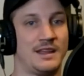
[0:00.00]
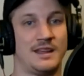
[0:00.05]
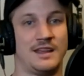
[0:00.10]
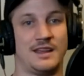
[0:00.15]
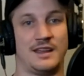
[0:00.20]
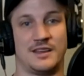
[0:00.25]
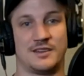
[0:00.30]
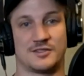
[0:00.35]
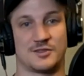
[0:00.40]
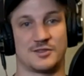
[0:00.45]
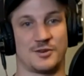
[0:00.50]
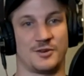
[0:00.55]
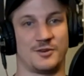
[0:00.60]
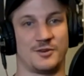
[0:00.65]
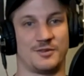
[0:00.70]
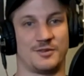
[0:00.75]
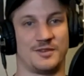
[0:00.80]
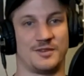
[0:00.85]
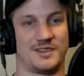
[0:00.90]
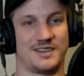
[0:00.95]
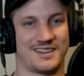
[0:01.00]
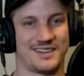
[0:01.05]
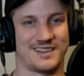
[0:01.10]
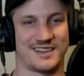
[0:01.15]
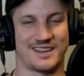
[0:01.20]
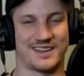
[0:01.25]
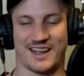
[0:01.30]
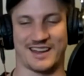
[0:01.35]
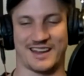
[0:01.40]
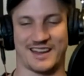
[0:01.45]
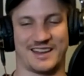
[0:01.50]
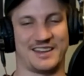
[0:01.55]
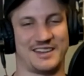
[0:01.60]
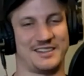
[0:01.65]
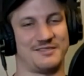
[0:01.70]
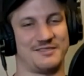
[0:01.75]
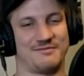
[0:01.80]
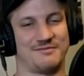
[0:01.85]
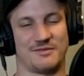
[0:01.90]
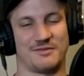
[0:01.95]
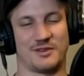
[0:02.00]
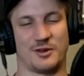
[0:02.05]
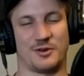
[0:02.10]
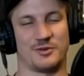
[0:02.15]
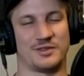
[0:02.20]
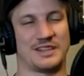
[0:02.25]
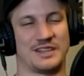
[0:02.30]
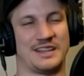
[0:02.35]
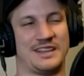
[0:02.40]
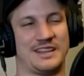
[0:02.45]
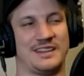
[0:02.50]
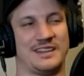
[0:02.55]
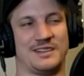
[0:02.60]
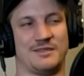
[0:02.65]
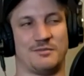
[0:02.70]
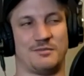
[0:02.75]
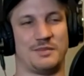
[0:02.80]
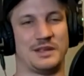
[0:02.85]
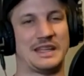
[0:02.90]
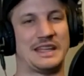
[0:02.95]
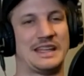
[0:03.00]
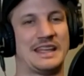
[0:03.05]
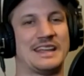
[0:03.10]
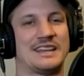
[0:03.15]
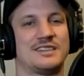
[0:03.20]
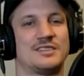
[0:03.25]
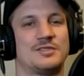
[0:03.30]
so I can only begin to